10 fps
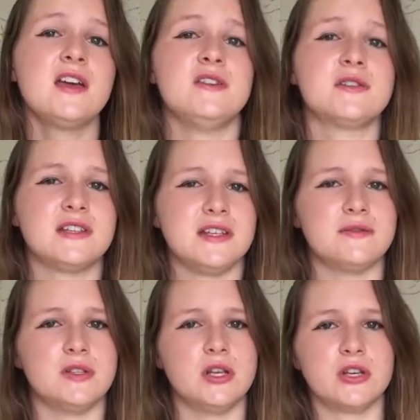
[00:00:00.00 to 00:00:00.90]
You could
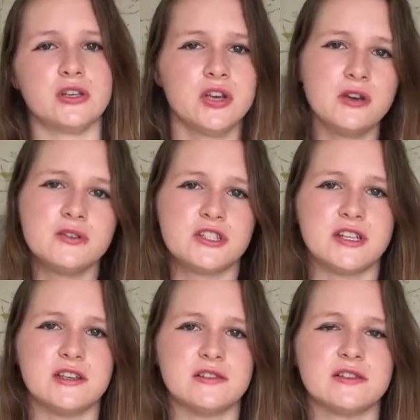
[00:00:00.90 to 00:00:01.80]
even look at coach
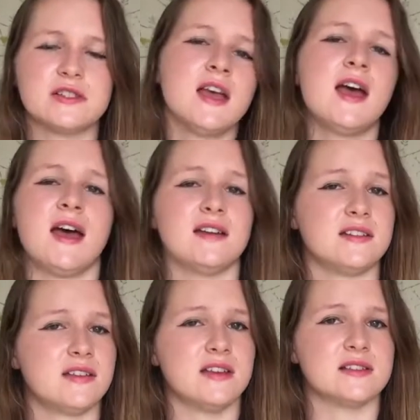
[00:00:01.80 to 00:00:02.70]
deals
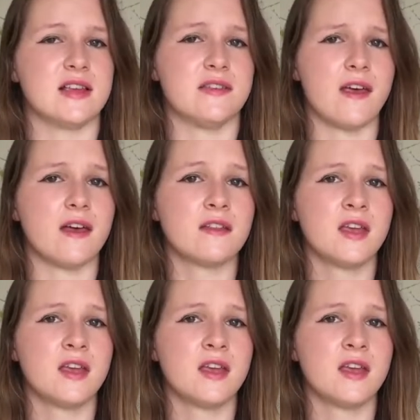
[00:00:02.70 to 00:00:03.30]
and things like that.